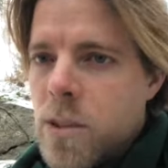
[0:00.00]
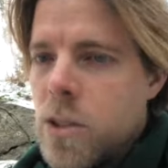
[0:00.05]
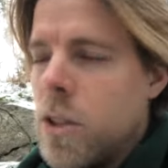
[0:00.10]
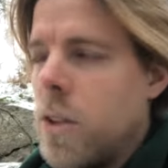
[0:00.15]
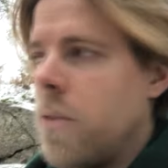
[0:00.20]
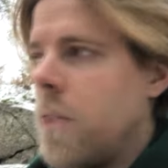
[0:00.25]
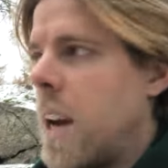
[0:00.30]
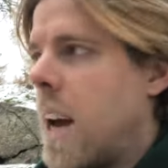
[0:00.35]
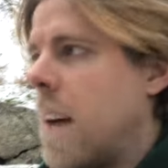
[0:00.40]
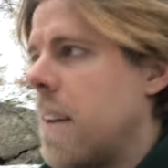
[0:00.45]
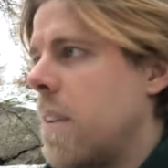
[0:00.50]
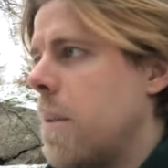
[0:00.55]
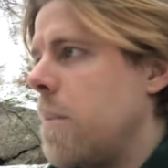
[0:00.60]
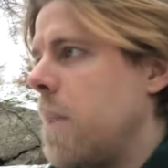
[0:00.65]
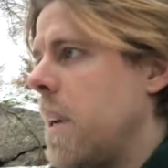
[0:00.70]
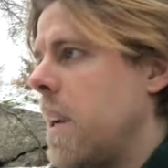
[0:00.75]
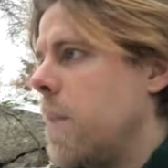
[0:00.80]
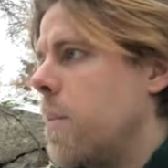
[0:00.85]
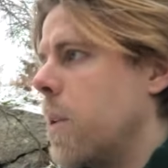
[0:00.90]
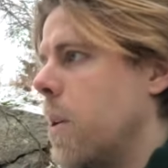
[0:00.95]
So if you have a
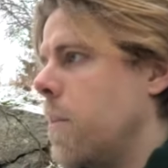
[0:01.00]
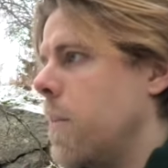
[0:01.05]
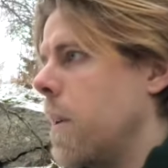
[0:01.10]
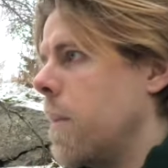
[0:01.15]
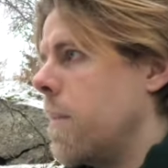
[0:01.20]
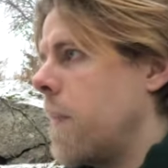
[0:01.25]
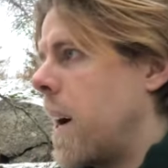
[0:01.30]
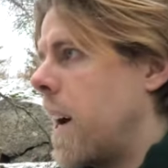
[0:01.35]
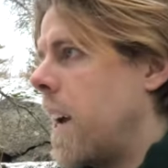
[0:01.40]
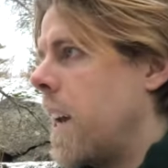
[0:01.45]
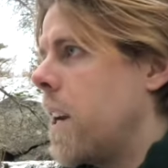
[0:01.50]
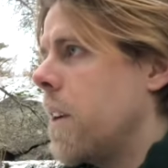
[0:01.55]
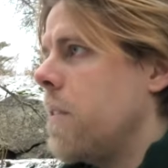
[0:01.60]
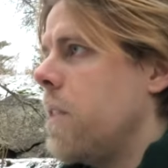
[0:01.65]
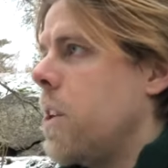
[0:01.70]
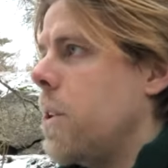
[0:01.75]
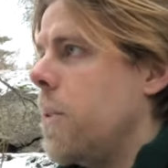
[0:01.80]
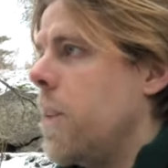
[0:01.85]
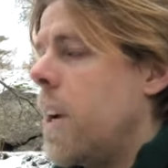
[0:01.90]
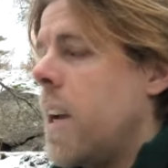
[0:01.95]
big problem ahead
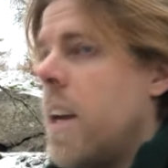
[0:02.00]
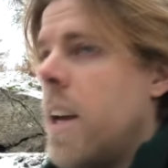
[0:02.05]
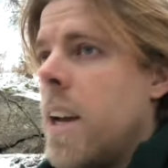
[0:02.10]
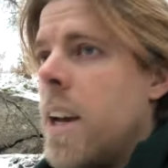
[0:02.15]
of you,